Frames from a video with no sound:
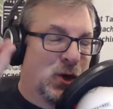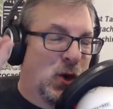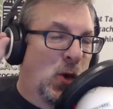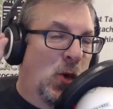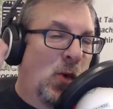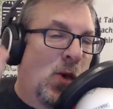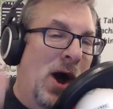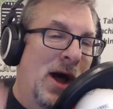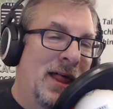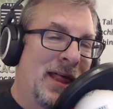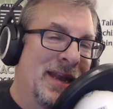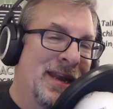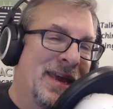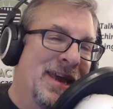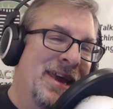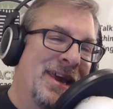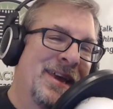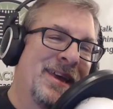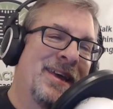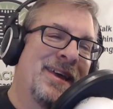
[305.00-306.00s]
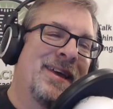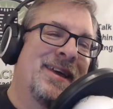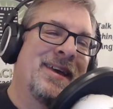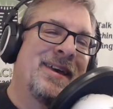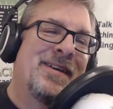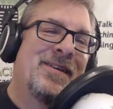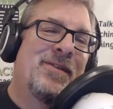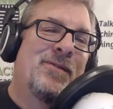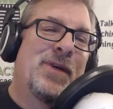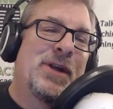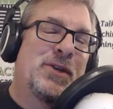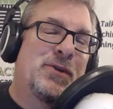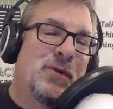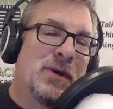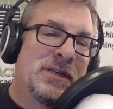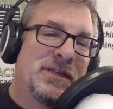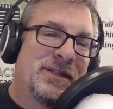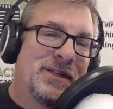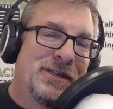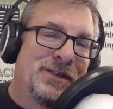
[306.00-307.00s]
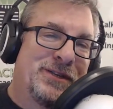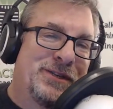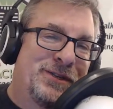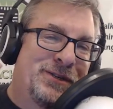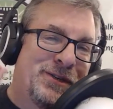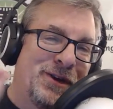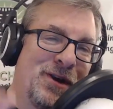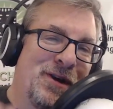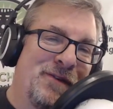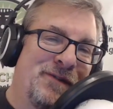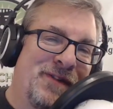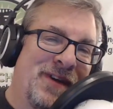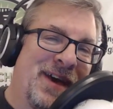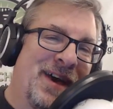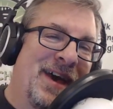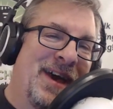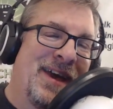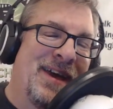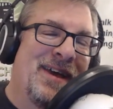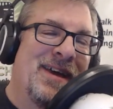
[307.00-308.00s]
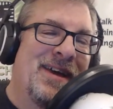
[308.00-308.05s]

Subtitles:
quality, which was the survey.